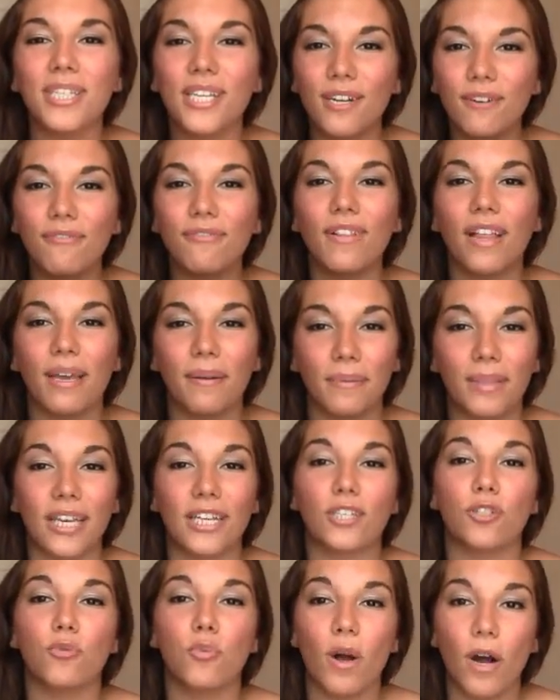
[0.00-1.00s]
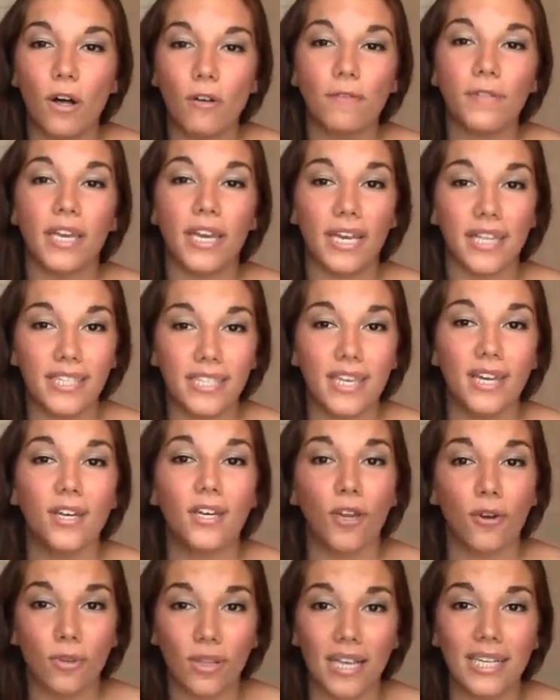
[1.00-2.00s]
was on a flight with like 12 kids
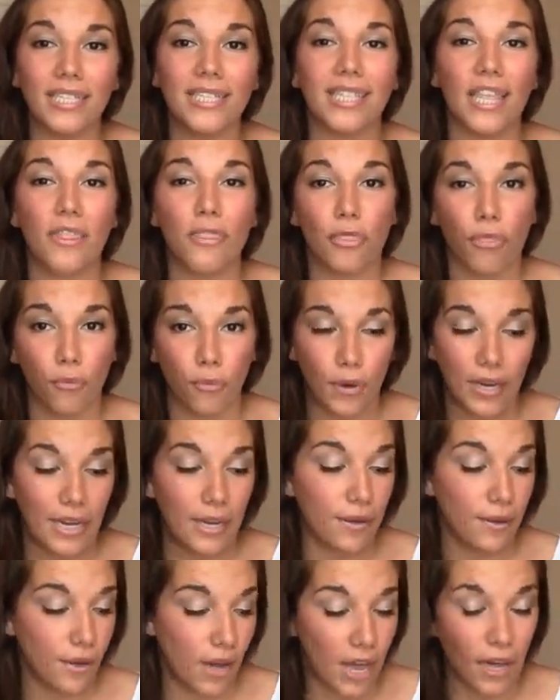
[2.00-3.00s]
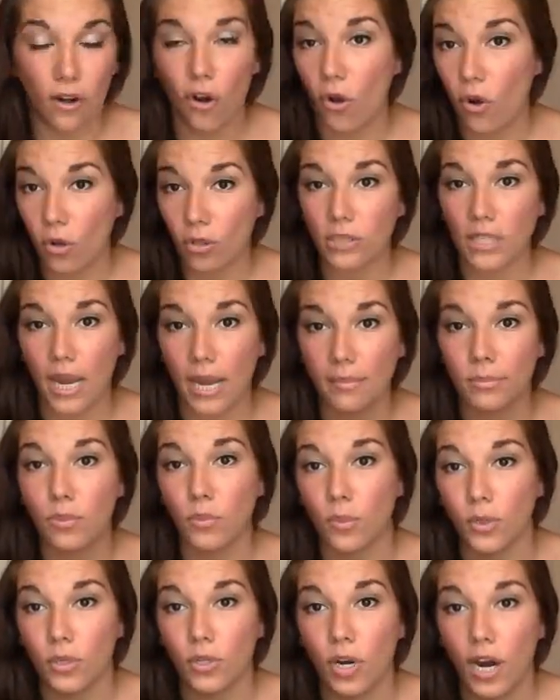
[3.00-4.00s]
and no less than three at all
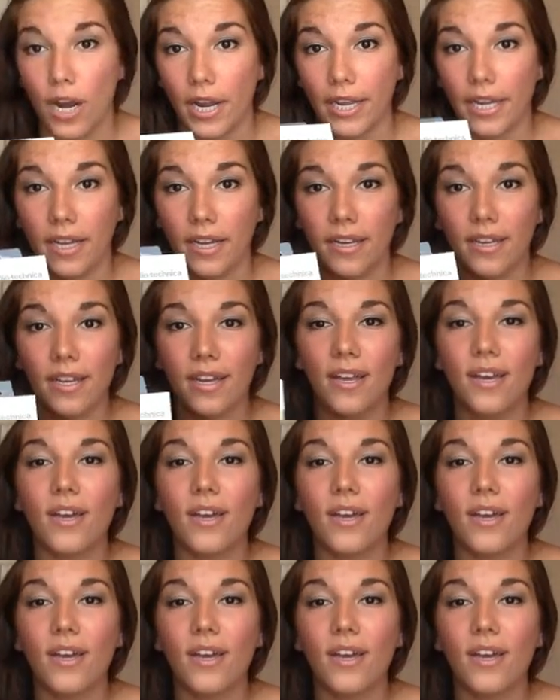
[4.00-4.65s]
times were crying.